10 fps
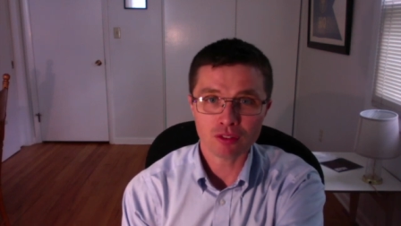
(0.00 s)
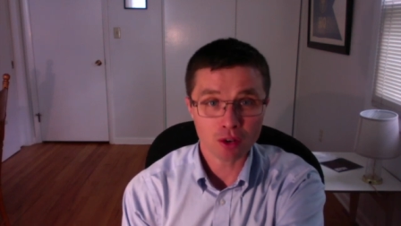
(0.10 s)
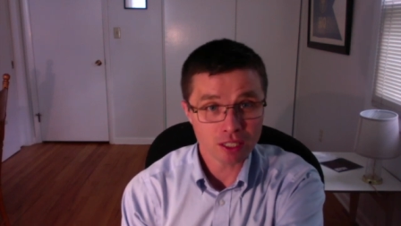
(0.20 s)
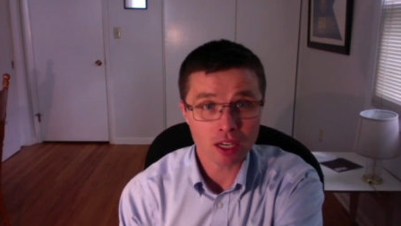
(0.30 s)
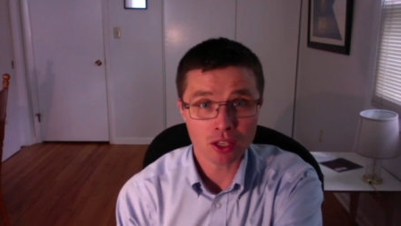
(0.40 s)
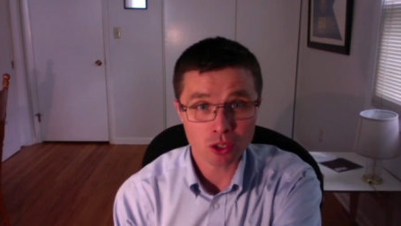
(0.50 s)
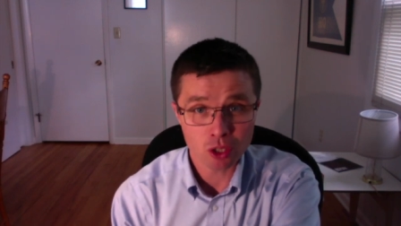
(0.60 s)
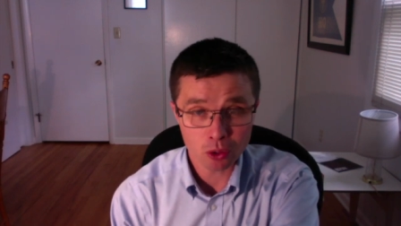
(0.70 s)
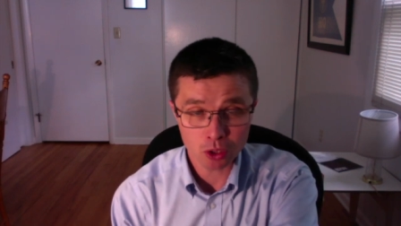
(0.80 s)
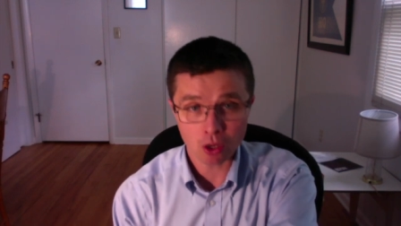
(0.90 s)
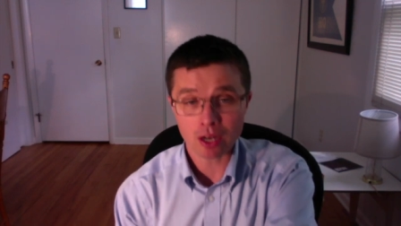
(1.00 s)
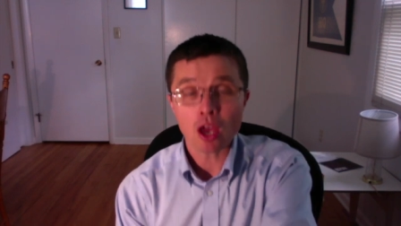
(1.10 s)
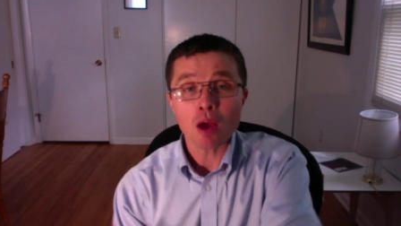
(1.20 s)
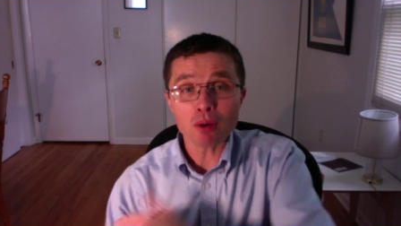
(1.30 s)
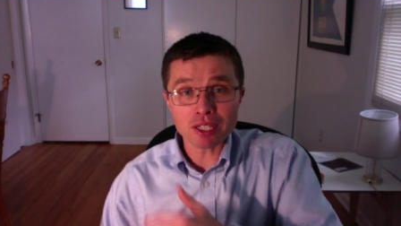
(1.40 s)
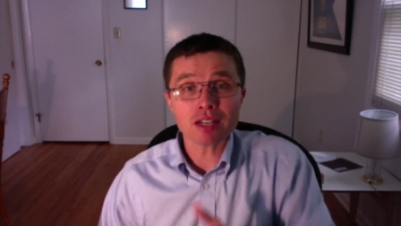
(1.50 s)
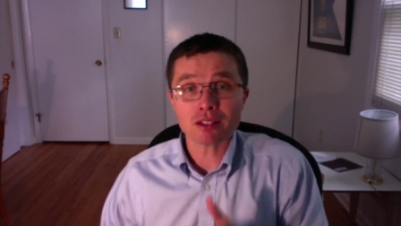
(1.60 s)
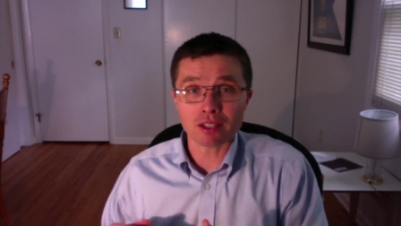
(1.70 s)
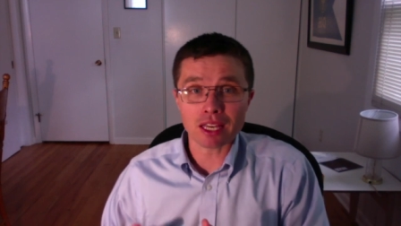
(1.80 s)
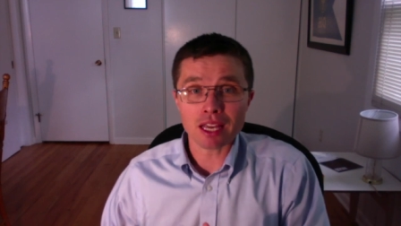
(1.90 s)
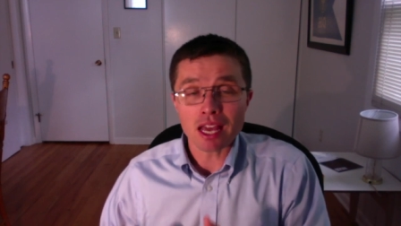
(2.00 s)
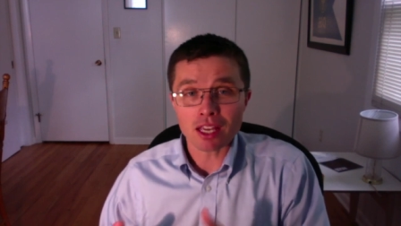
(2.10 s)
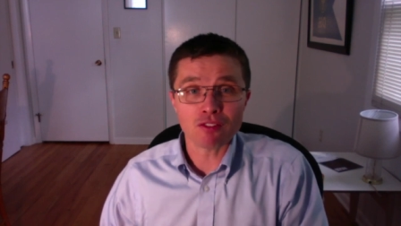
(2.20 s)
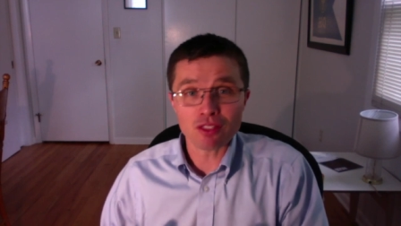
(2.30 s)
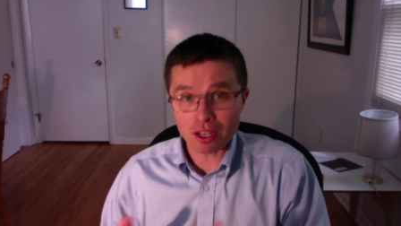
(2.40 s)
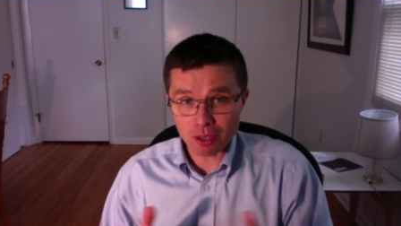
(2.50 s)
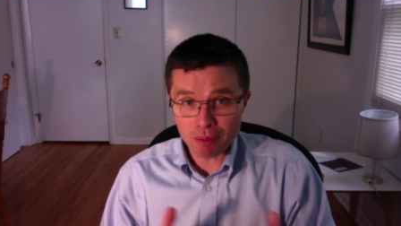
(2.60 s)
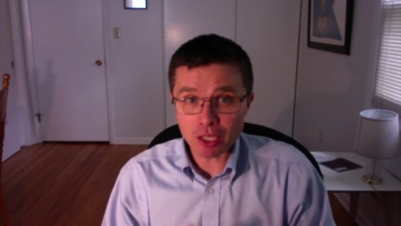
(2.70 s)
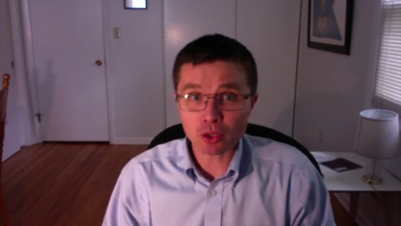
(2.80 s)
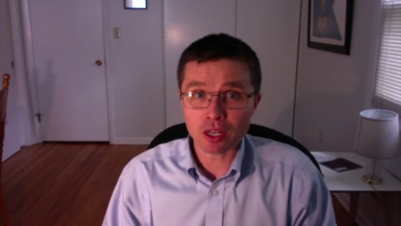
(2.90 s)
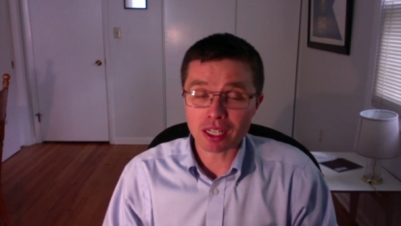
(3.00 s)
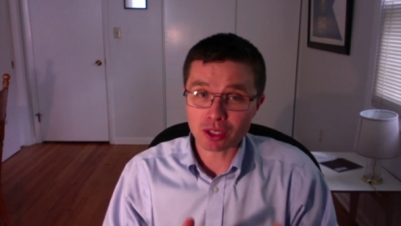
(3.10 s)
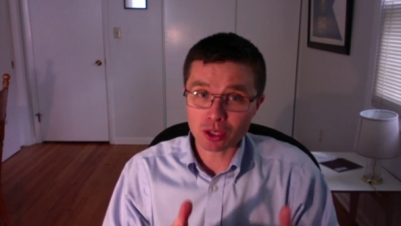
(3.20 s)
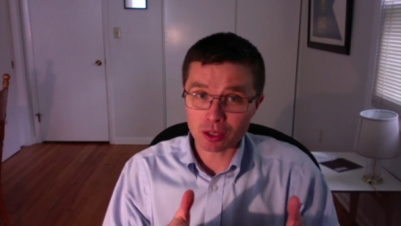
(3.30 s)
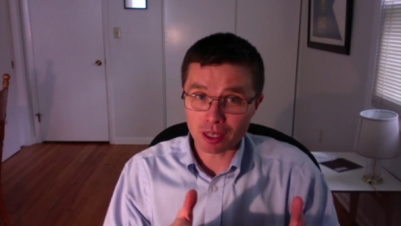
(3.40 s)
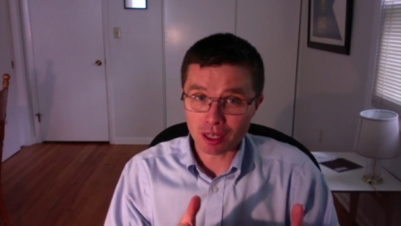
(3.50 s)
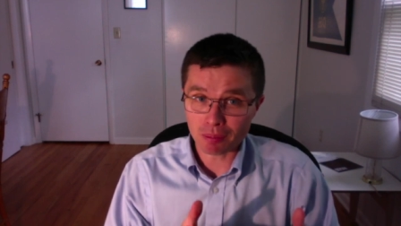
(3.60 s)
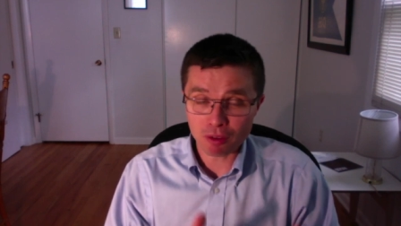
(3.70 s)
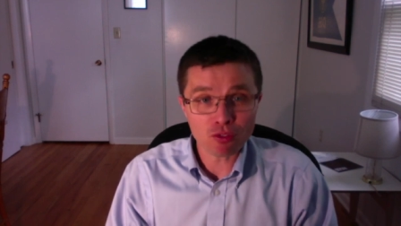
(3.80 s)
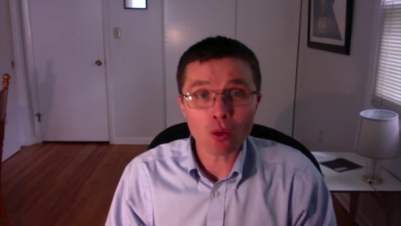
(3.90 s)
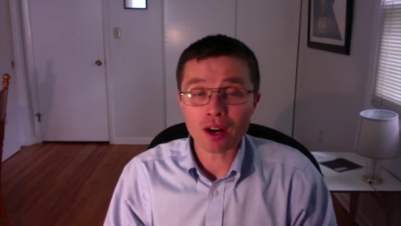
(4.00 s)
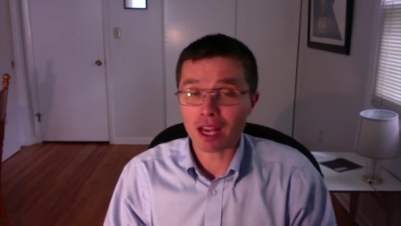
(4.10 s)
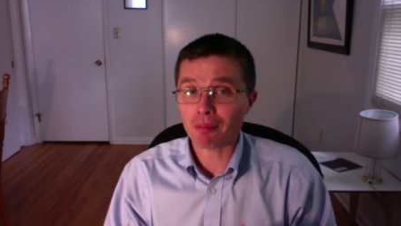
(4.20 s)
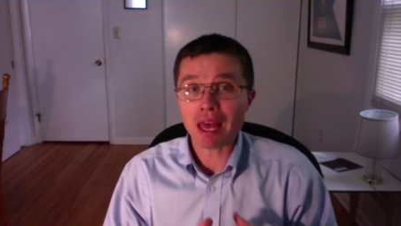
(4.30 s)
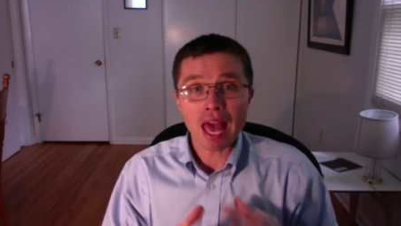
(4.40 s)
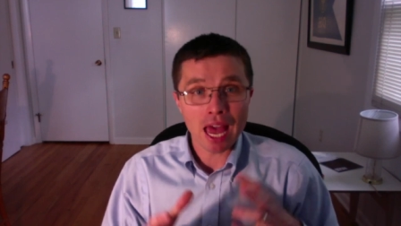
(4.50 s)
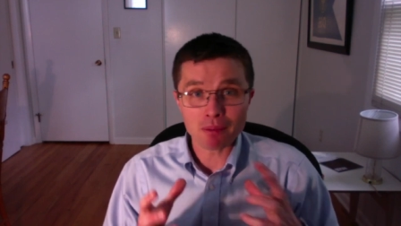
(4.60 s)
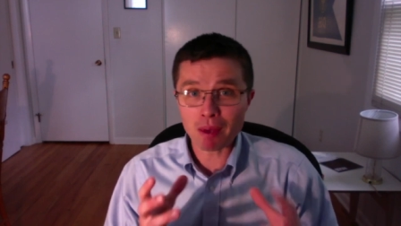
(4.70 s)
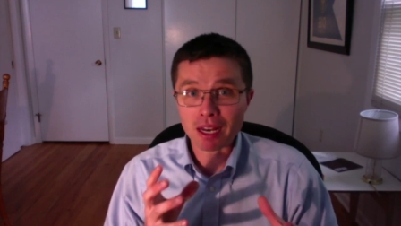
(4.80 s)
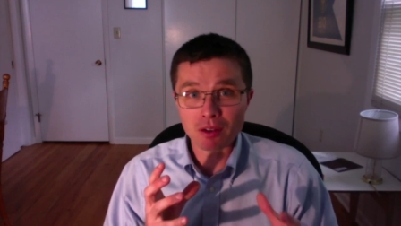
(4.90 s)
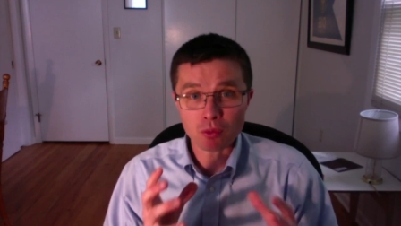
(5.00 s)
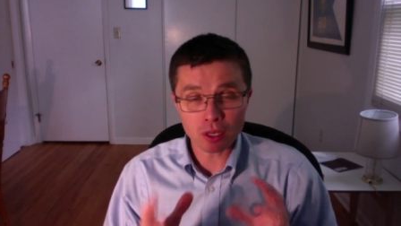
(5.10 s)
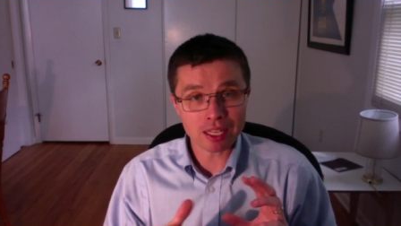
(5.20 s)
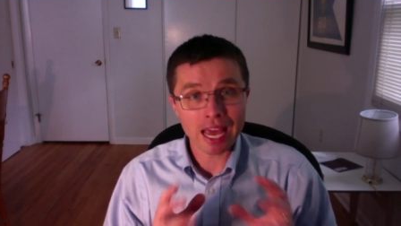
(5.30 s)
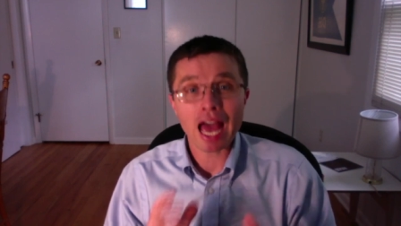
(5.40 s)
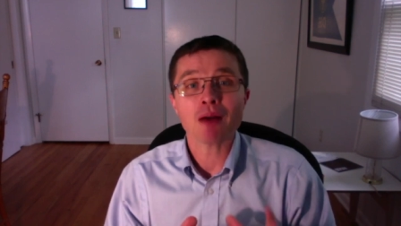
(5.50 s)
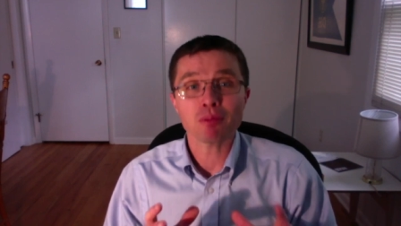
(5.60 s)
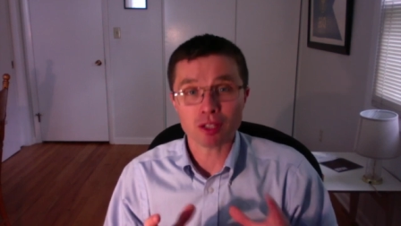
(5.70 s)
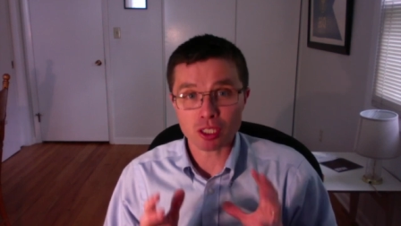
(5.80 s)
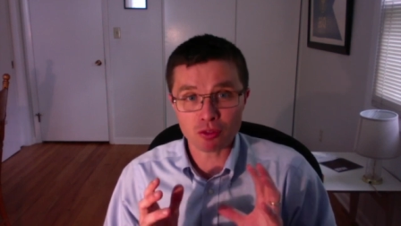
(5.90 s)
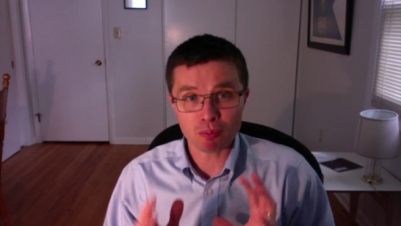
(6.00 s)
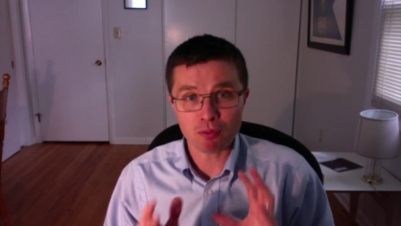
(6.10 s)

Antigonus Doson, particularly given that Demetrius before him had been really hapless